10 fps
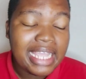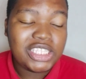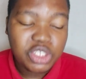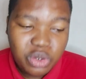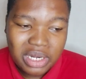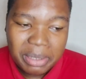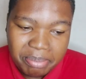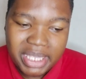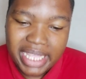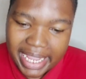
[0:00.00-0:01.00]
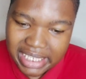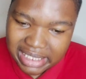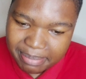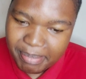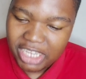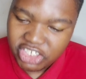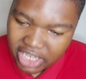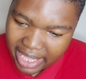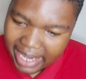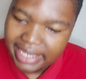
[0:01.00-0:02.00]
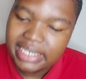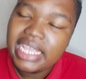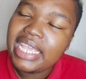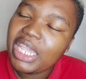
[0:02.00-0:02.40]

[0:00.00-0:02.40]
it's gonna be a smash hit.